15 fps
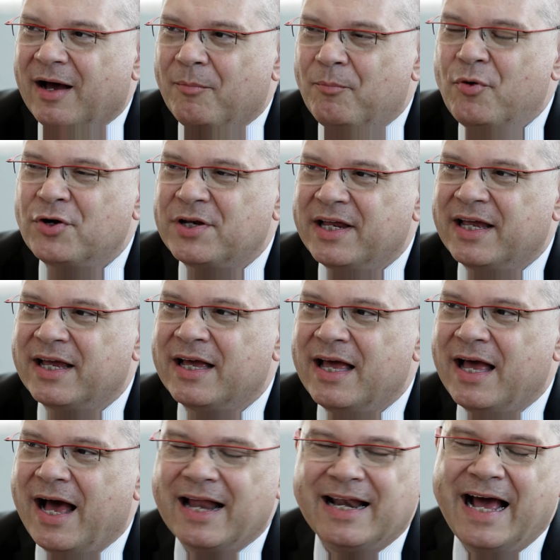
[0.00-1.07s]
putting
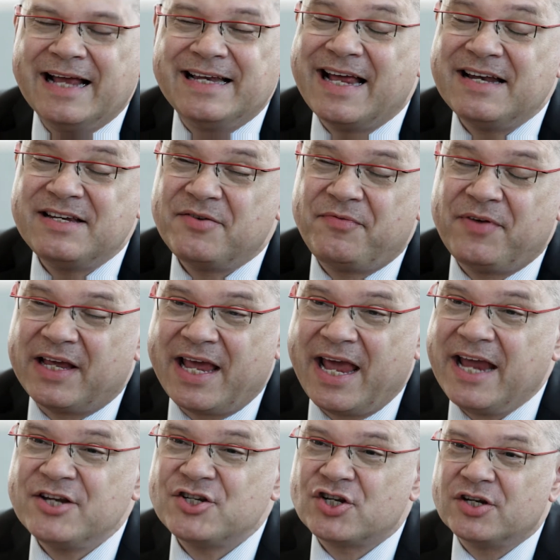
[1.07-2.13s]
an
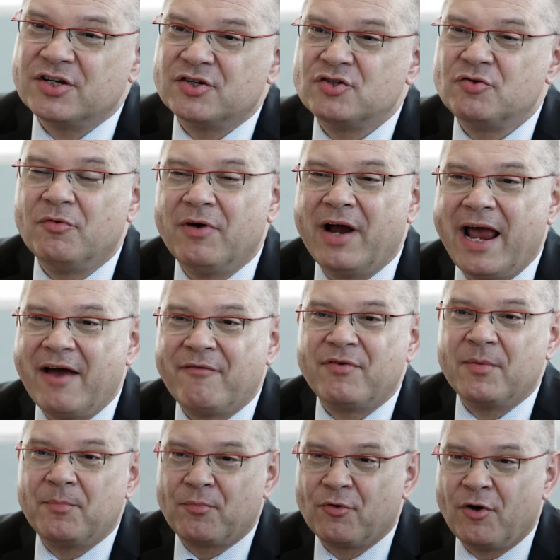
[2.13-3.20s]
identification to
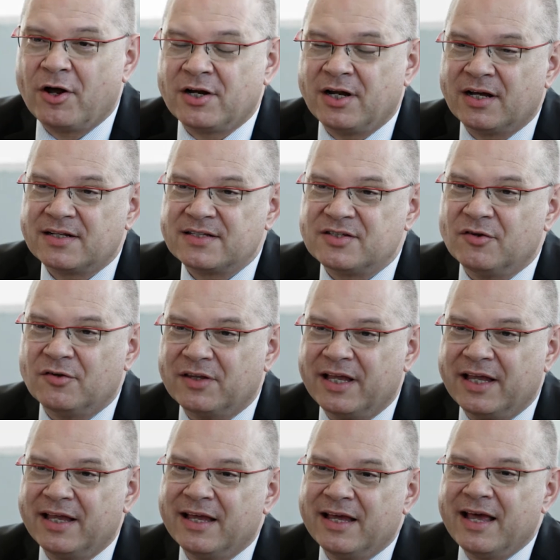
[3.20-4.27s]
every product. So
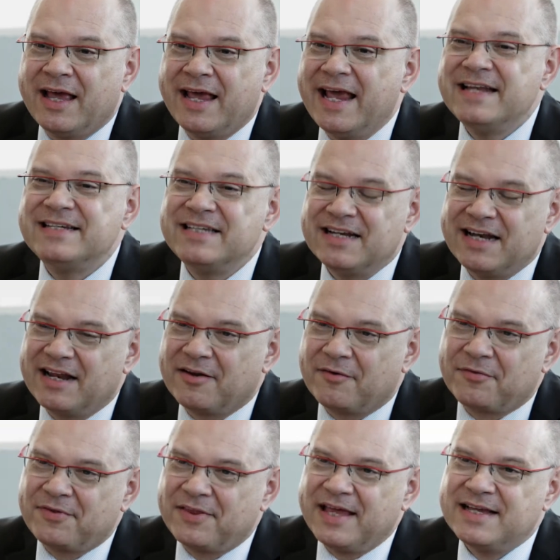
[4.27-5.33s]
the Internet
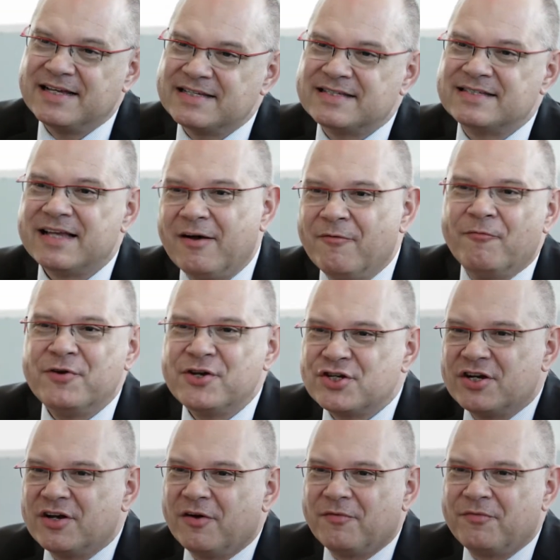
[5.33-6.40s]
of Things
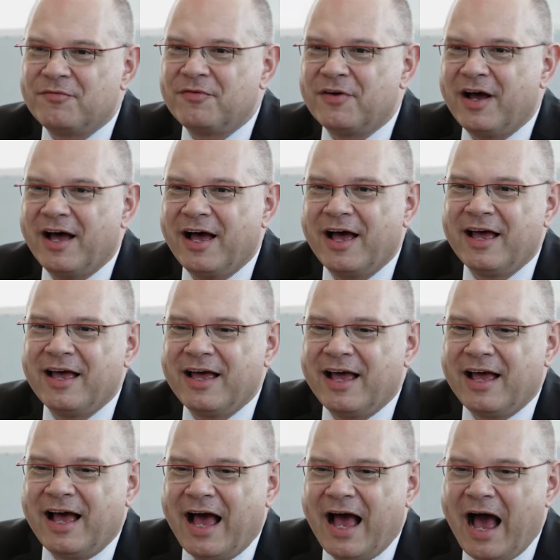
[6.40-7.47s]
vision of
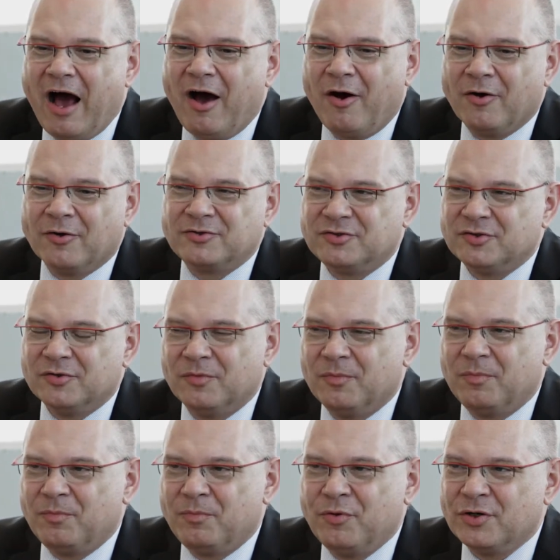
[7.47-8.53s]
how to
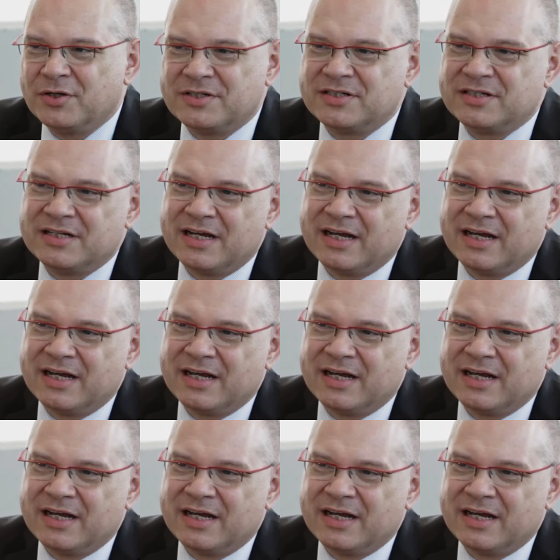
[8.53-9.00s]
put